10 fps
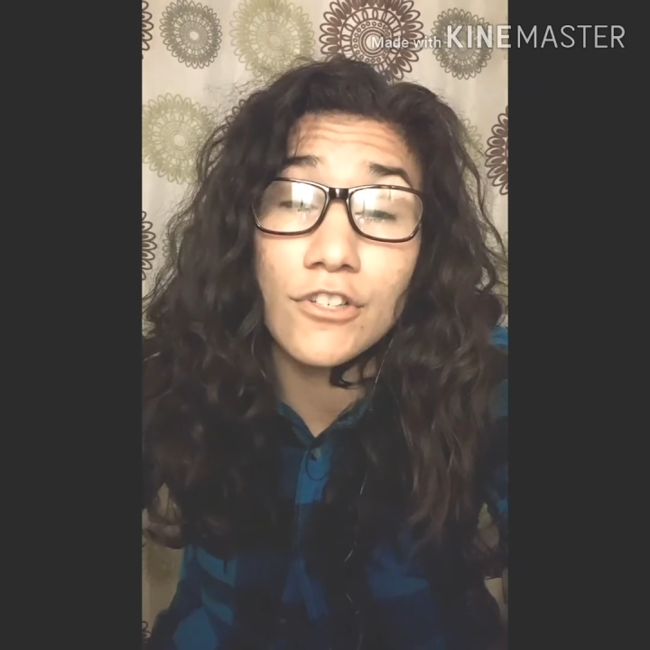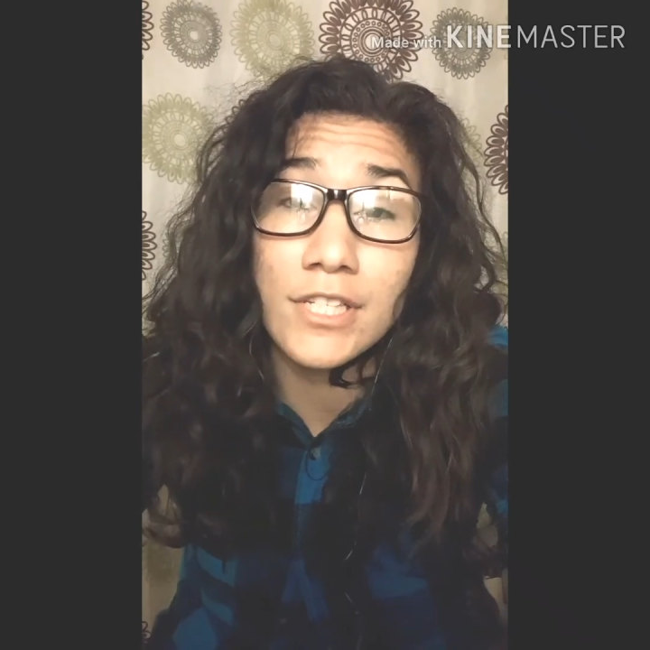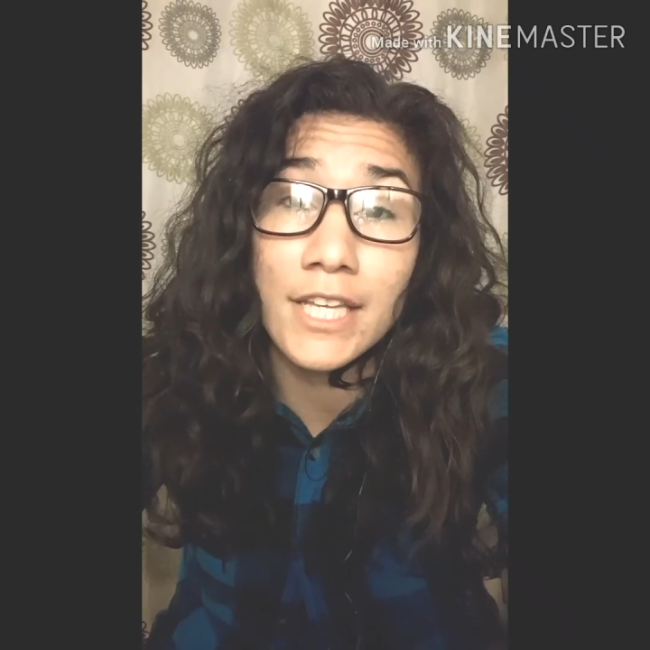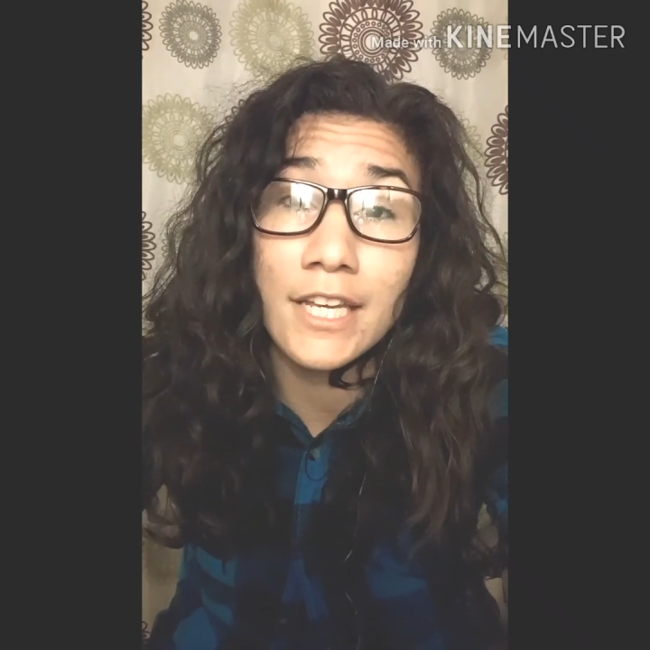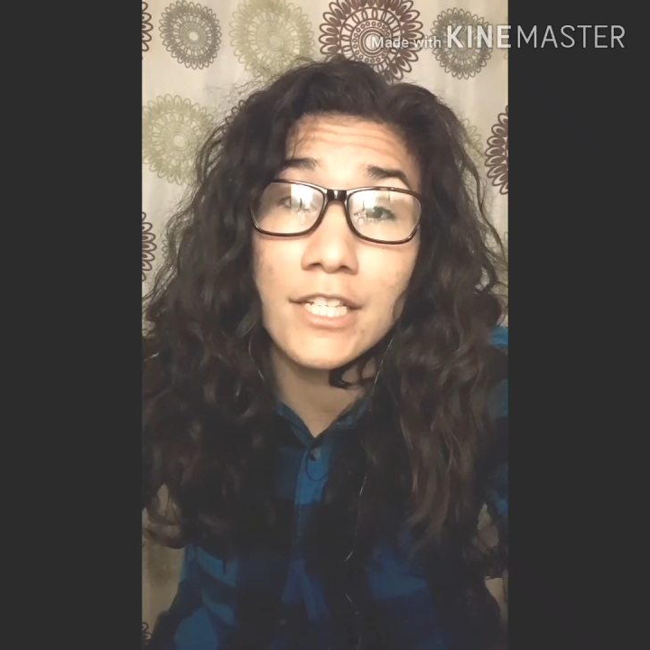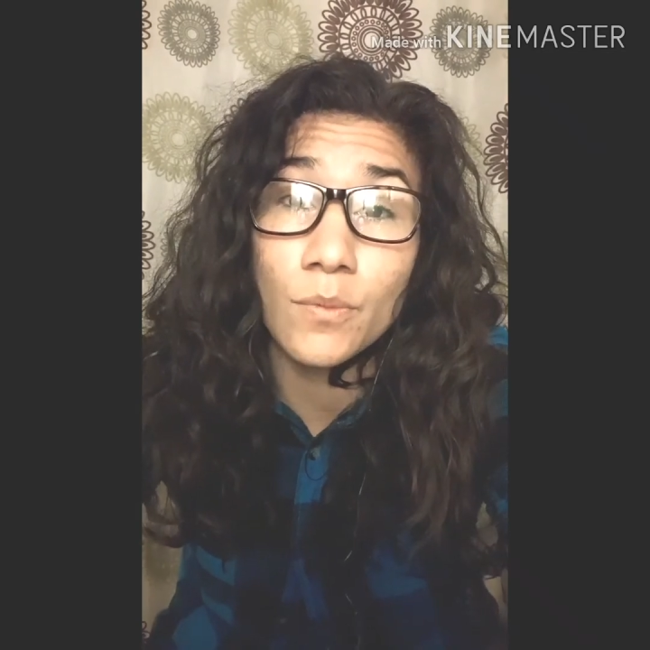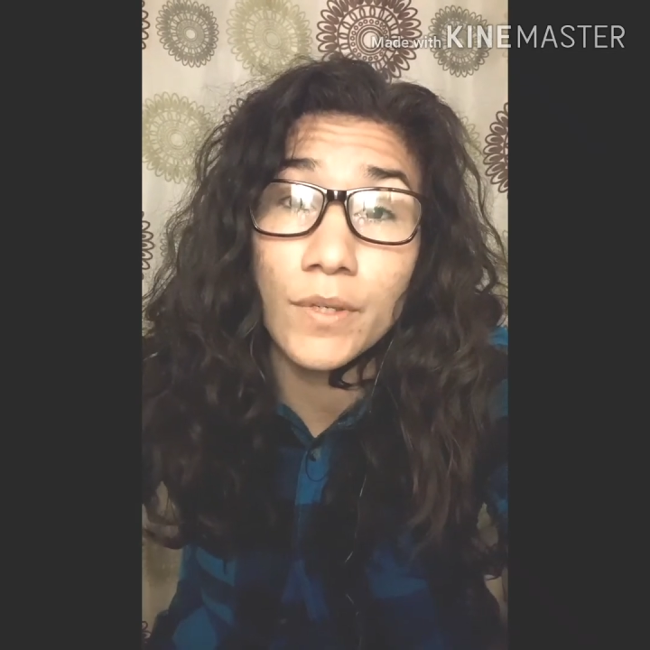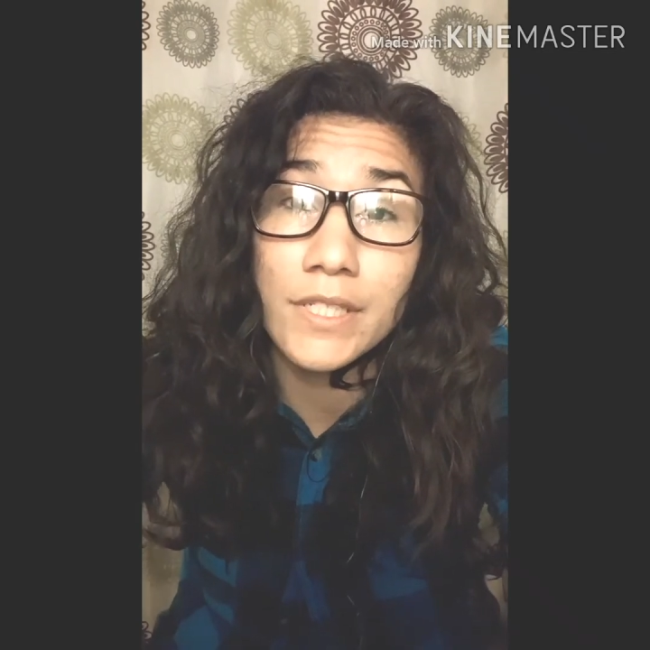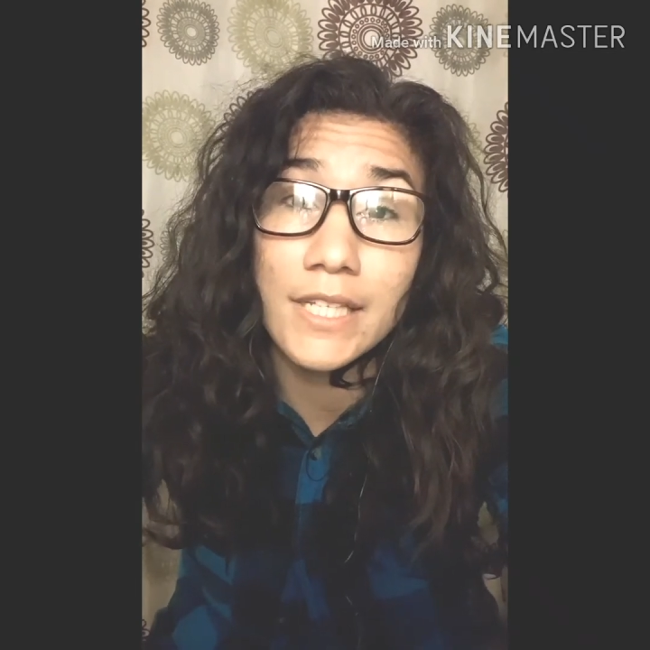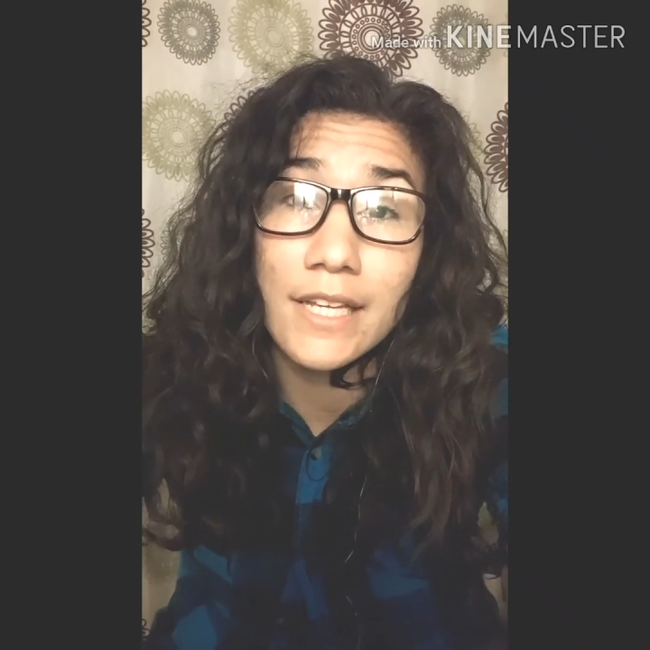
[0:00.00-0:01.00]
just like His
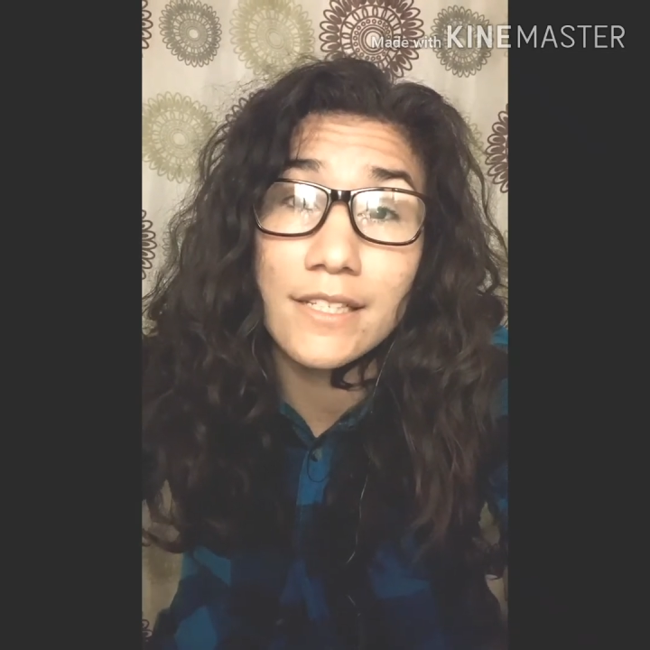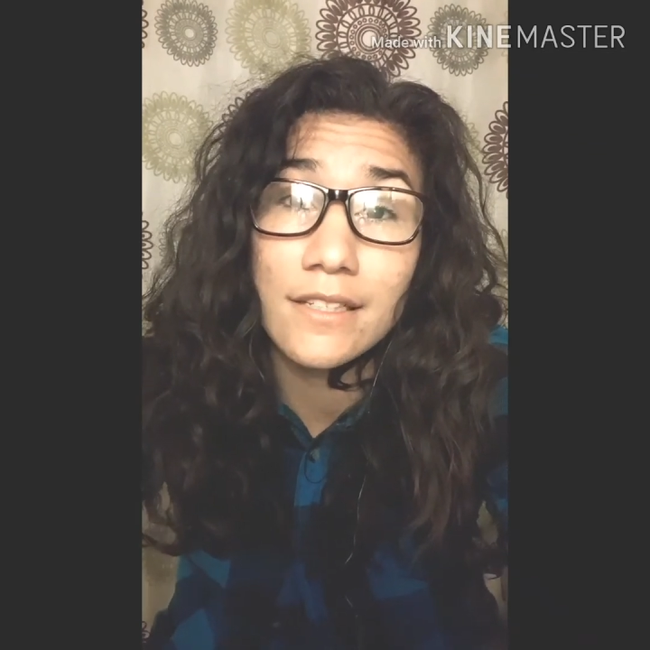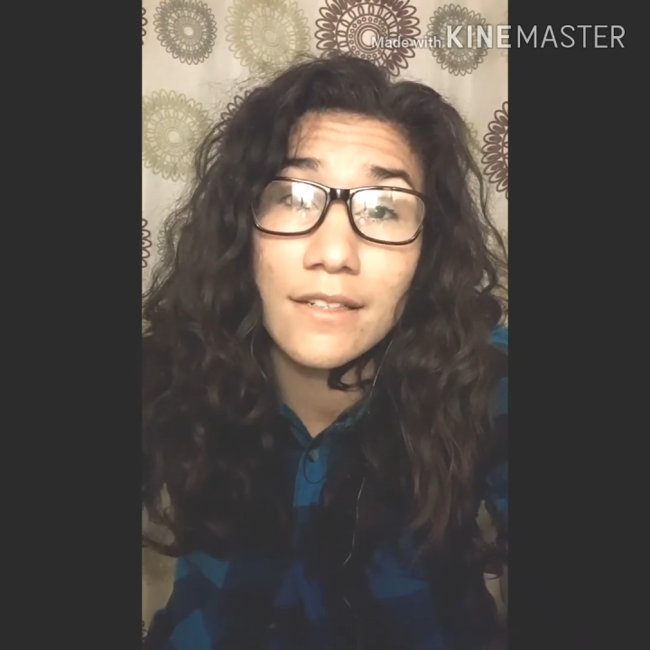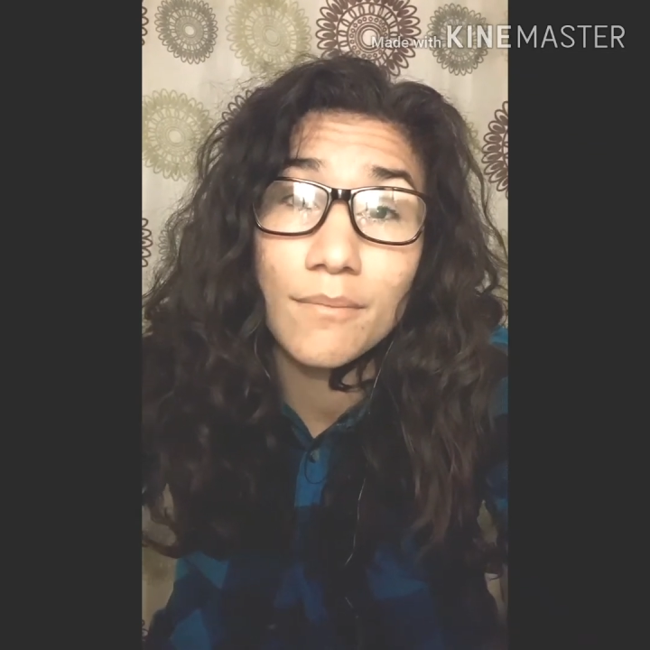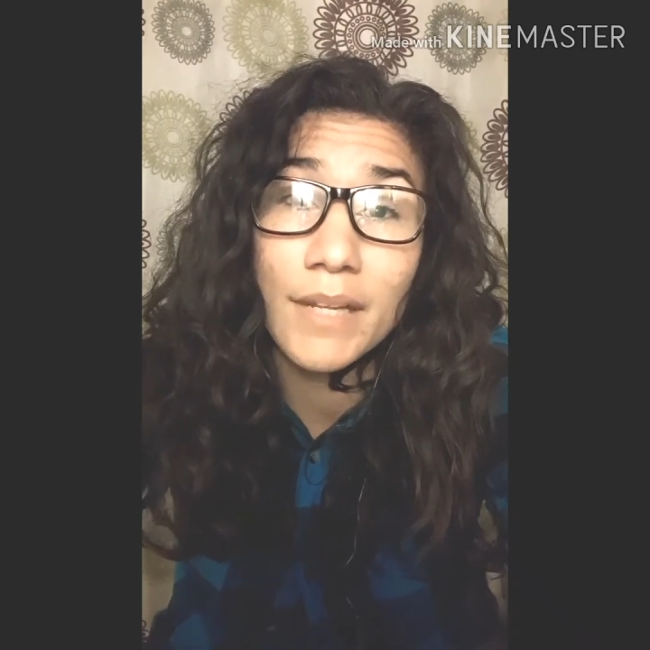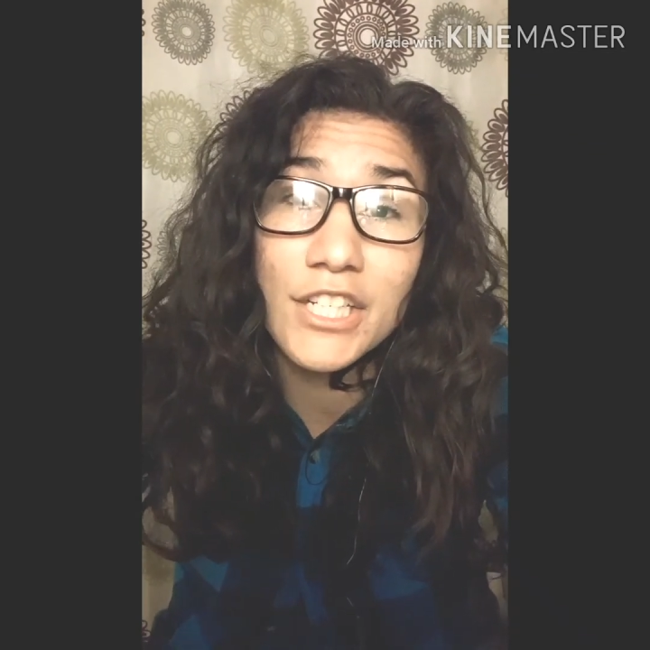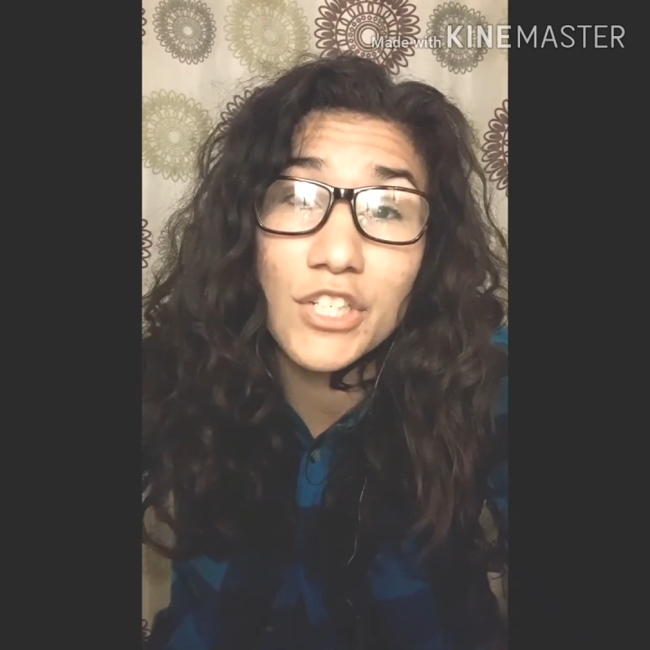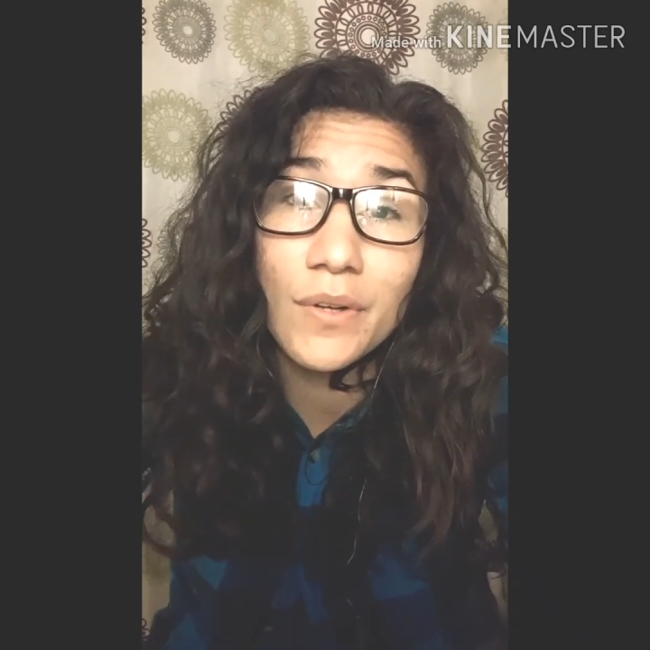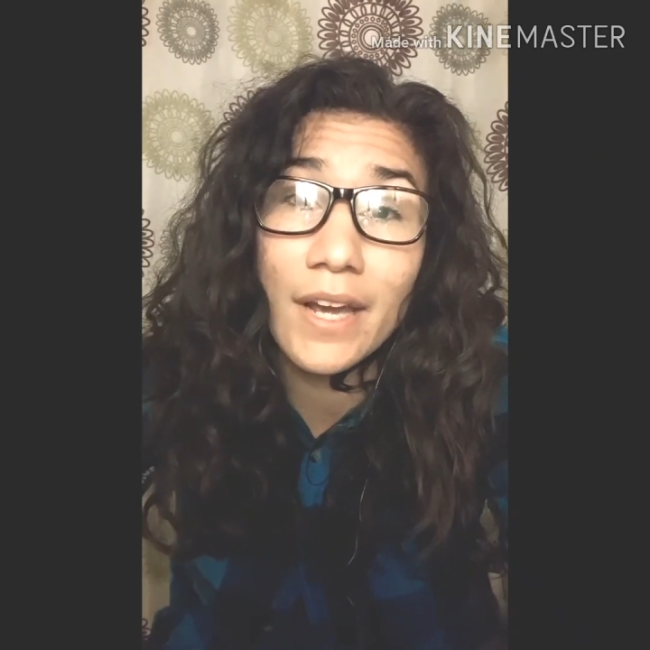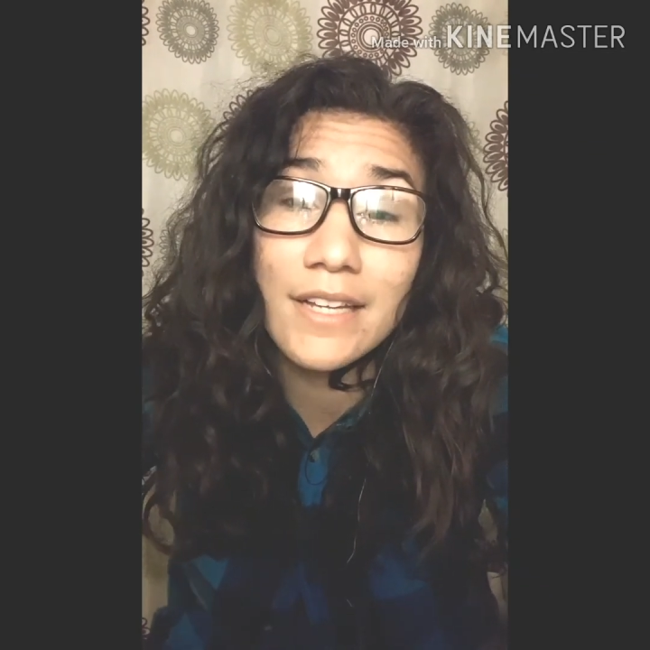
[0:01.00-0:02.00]
word says. Bless
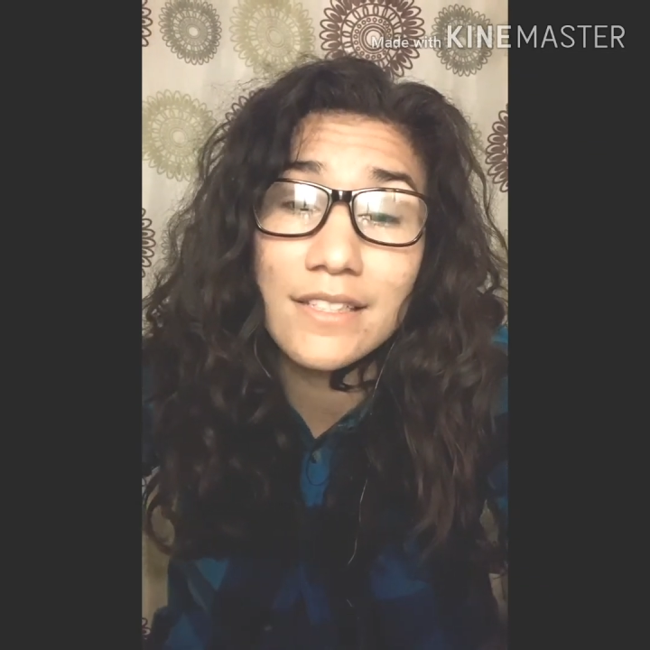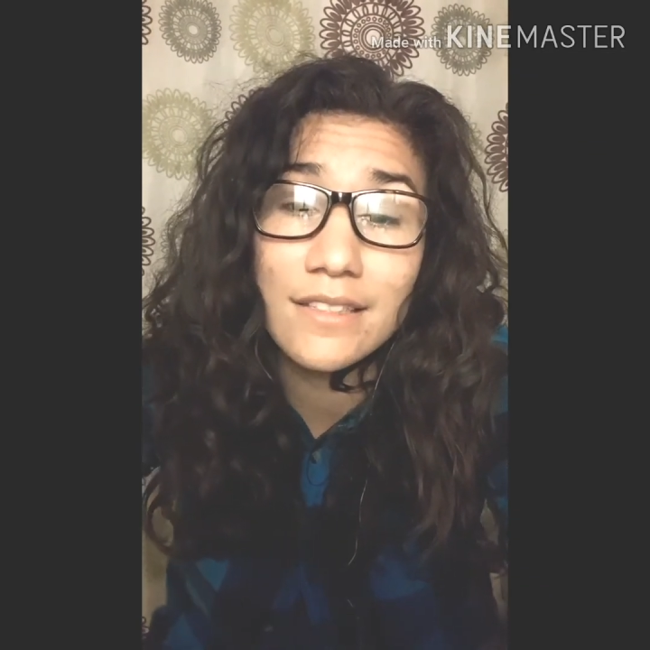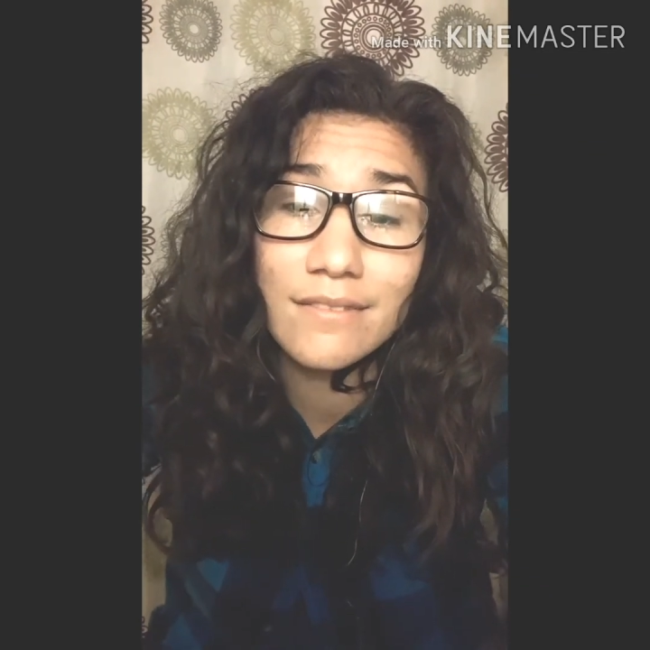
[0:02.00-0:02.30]
you guys.